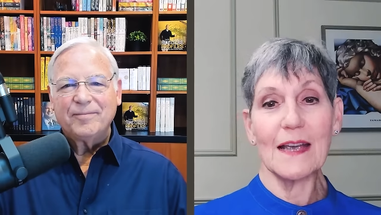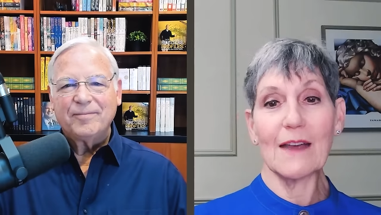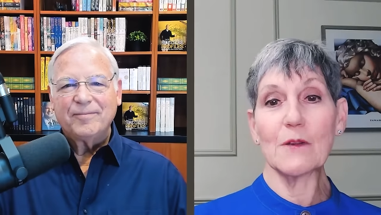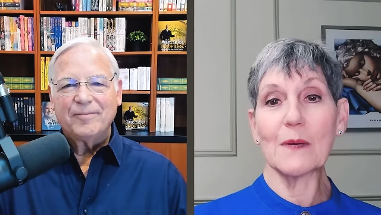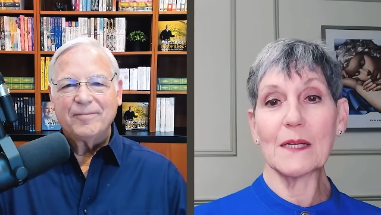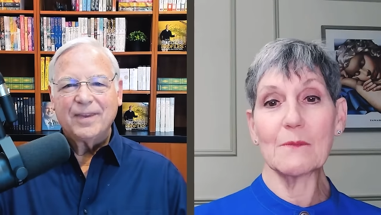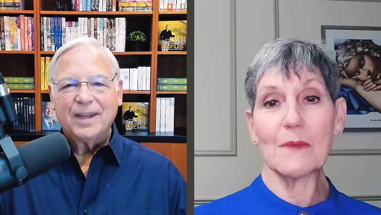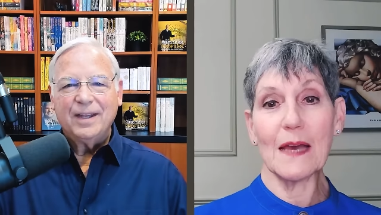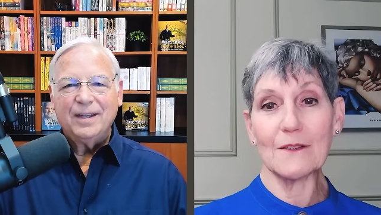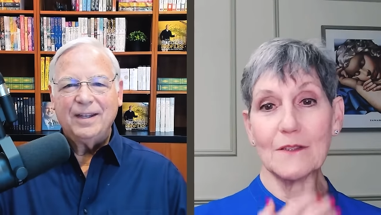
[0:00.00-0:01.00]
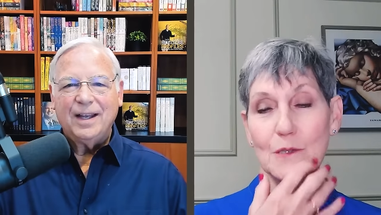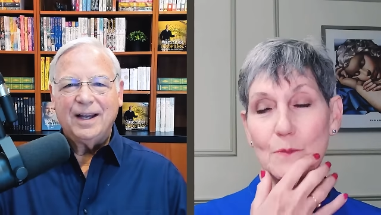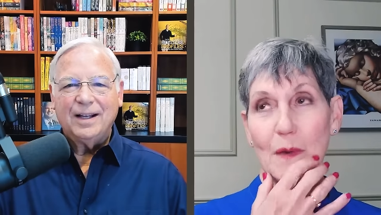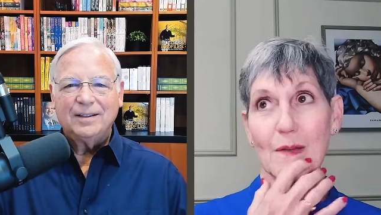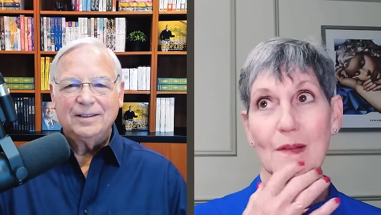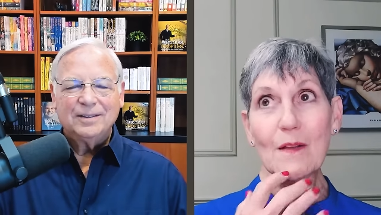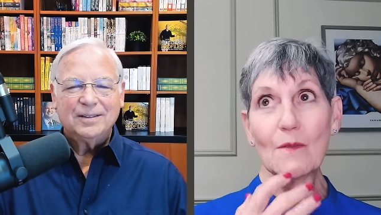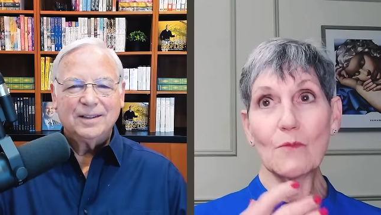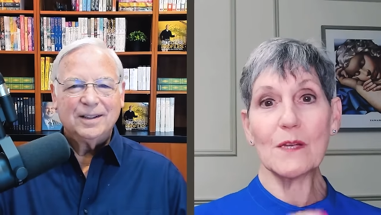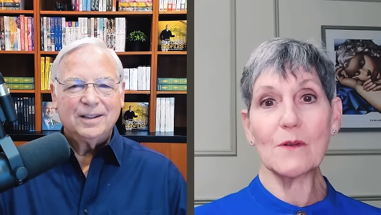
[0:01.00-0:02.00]
Speaker 1: Everybody matters. Yeah. But
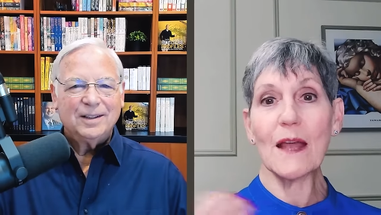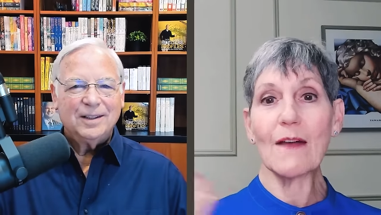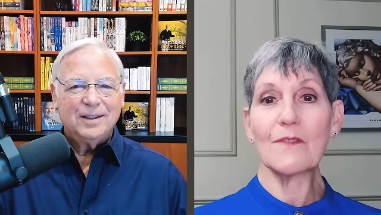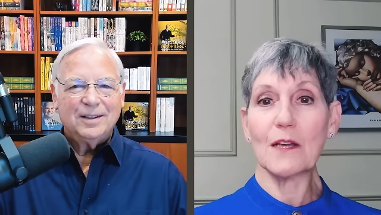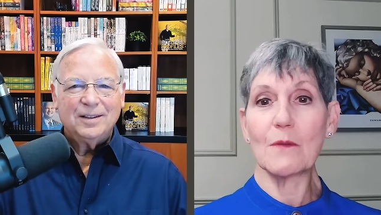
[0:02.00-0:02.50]
we don't have the